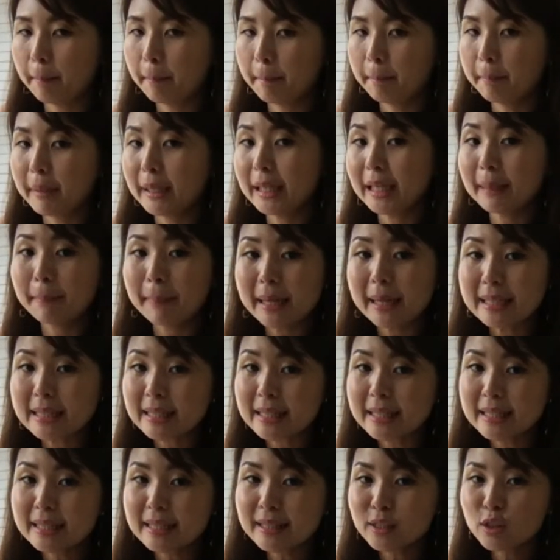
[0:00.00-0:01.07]
Billy
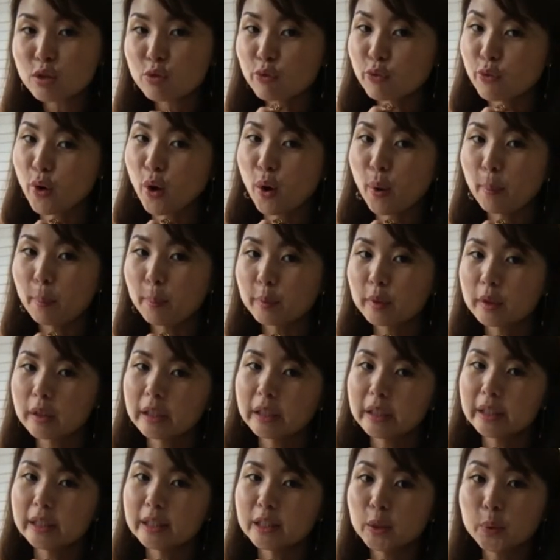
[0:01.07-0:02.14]
Buttons from
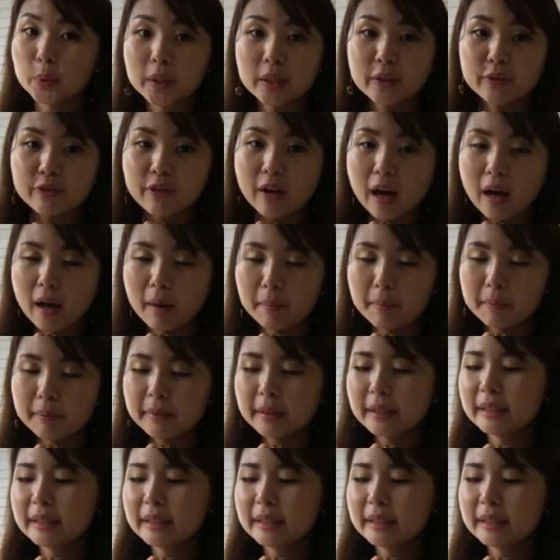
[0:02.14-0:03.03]
the local farm.